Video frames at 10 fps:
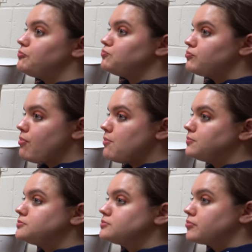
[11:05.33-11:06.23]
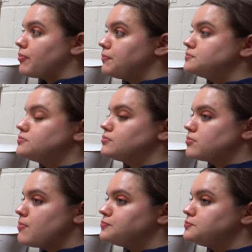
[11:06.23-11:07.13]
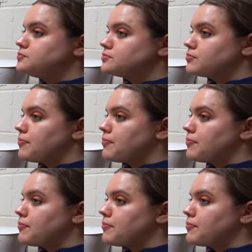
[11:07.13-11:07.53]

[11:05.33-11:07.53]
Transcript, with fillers: Sweet. I wonder what praxis stands for.